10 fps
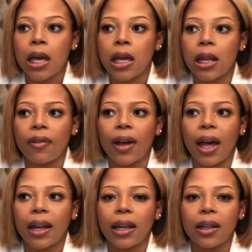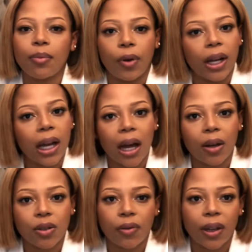he never had any
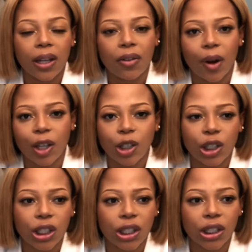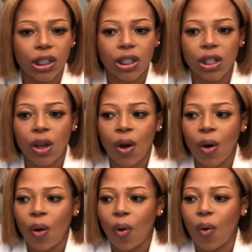breakouts of any rashes
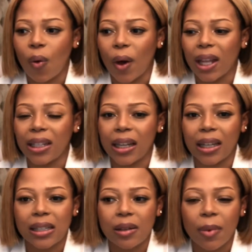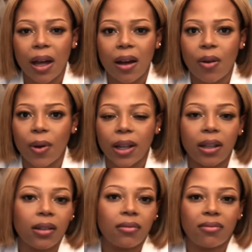or any eczema or
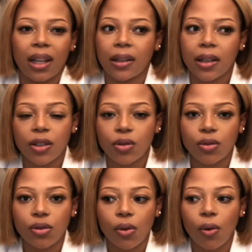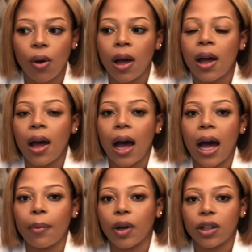any like issues so
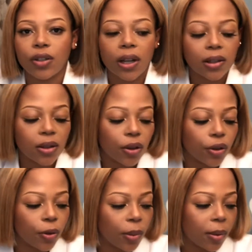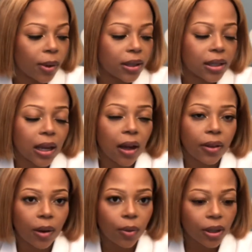i'm gonna try this on the new baby and see how
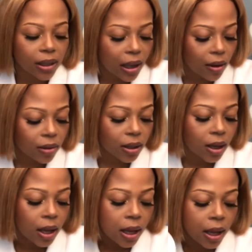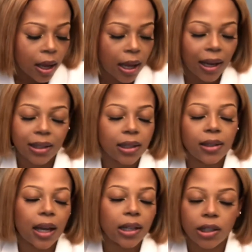that works out and i
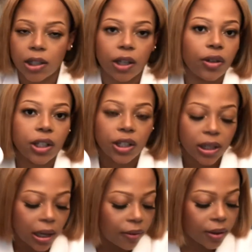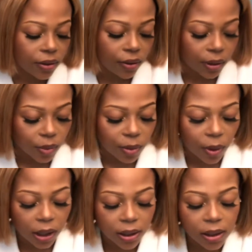just i genuinely just love this cream to be
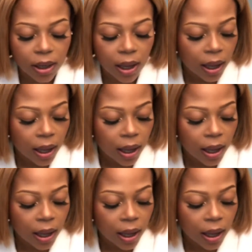honest